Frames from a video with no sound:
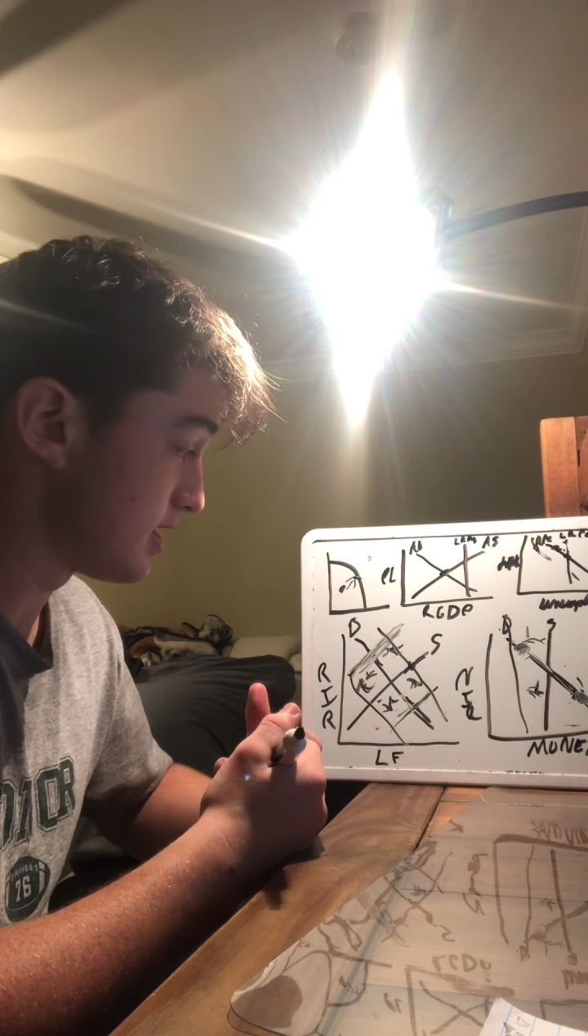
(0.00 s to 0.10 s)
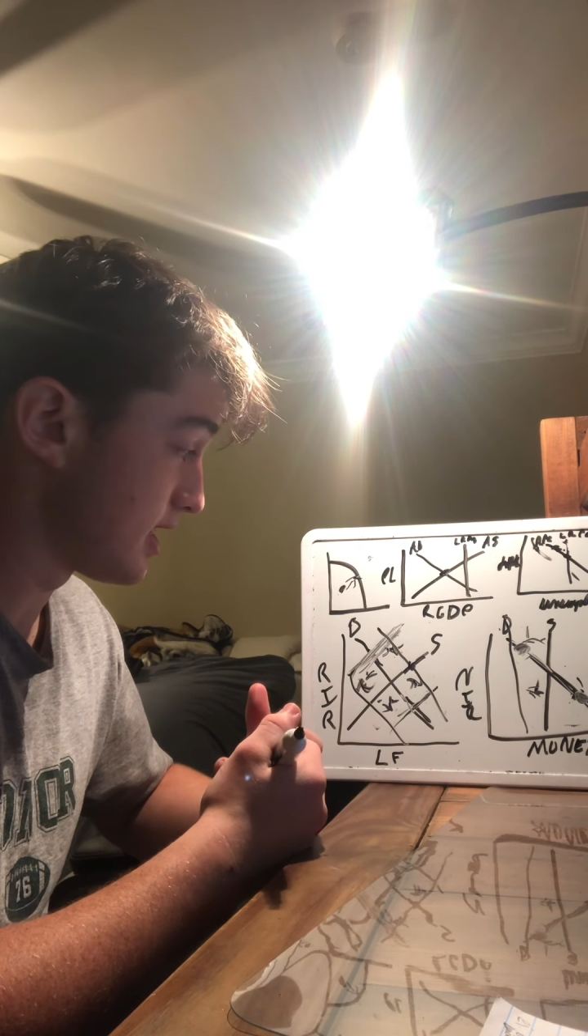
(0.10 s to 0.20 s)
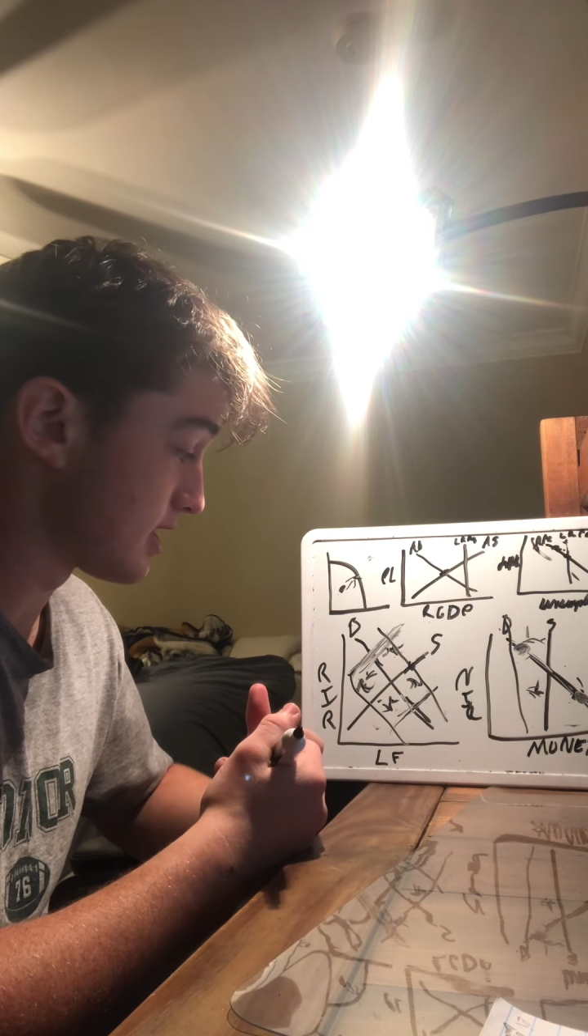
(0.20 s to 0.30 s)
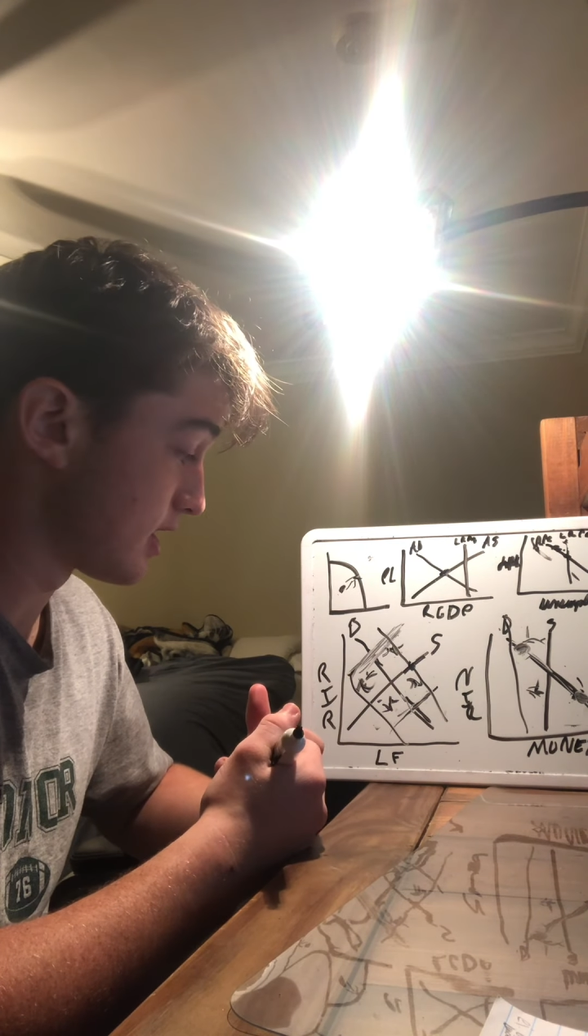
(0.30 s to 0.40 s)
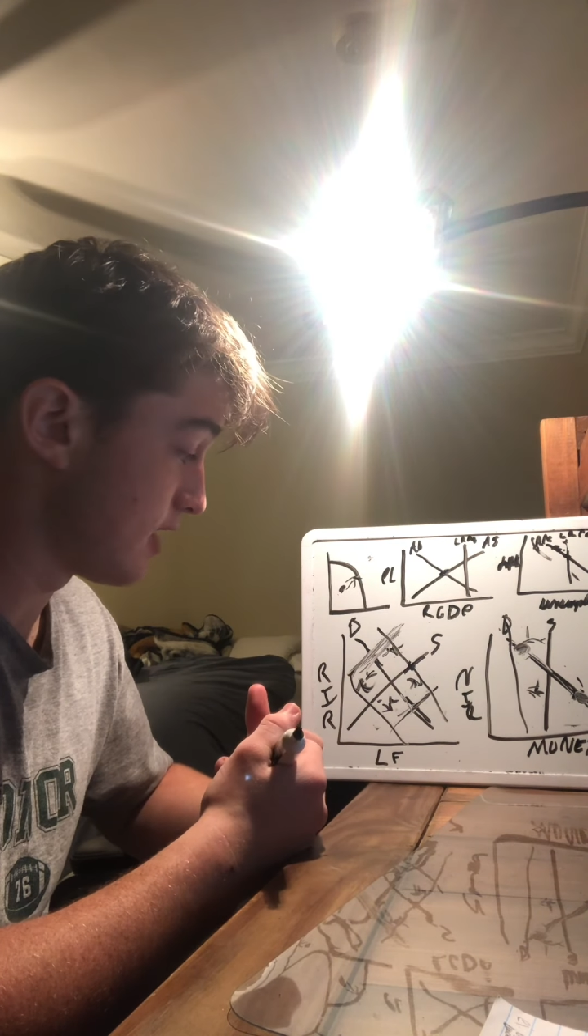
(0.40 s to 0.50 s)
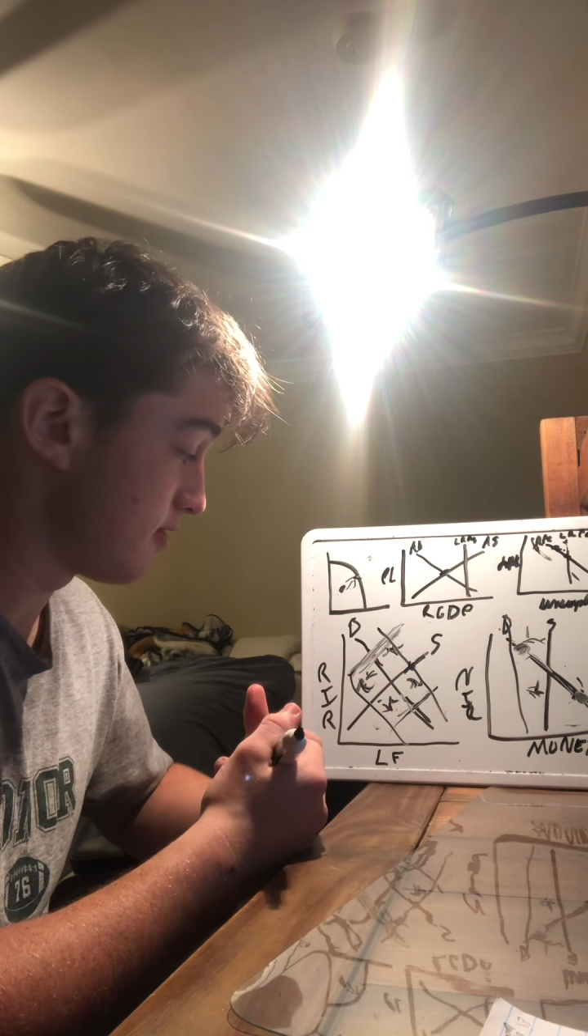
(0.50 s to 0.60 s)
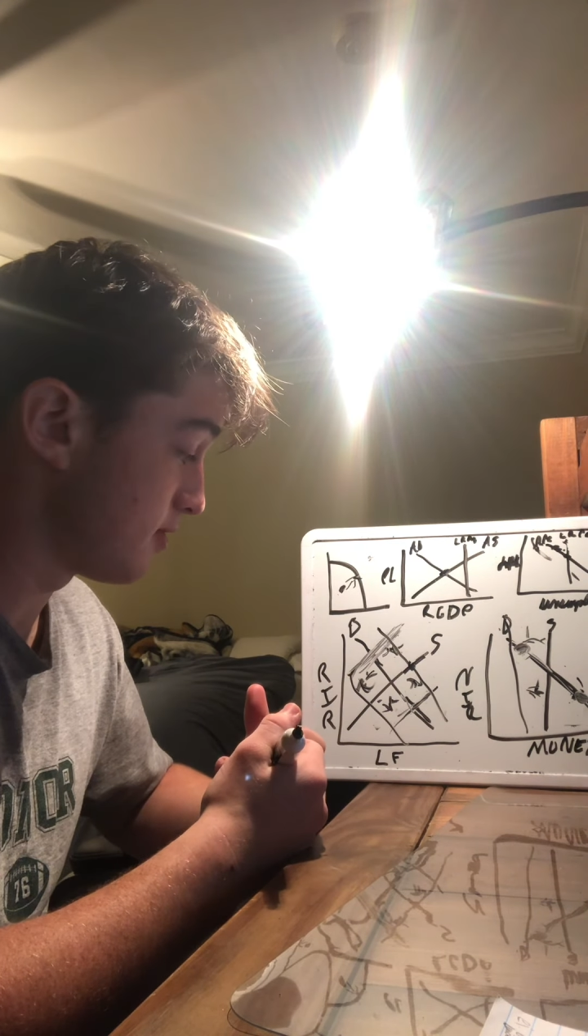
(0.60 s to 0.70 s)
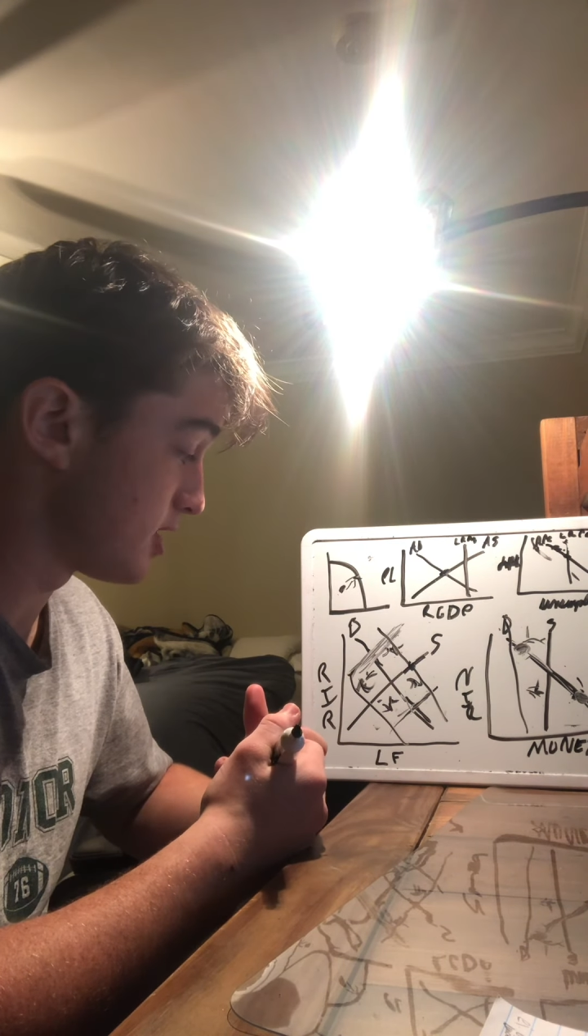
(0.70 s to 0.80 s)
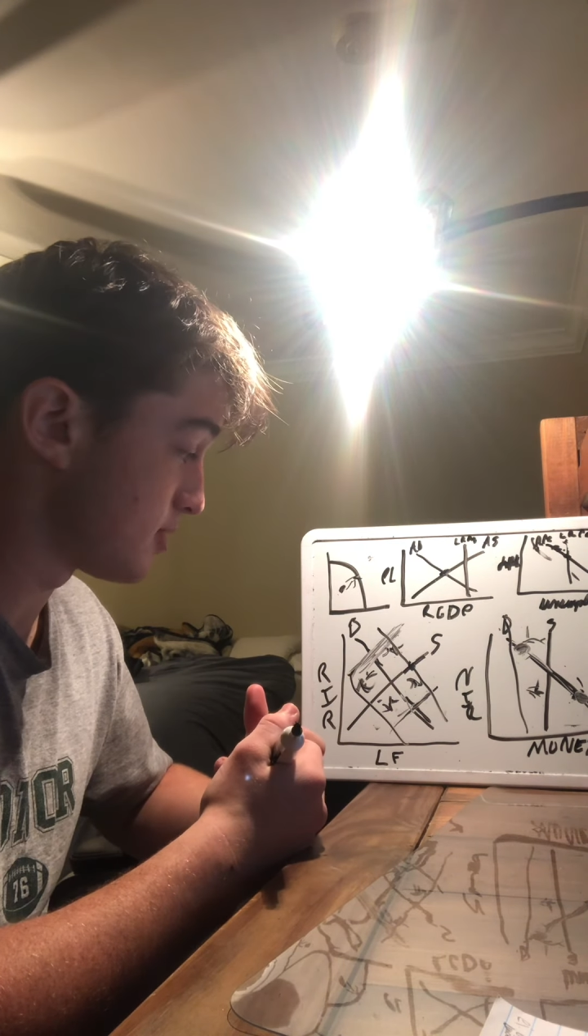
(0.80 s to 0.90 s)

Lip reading: that's government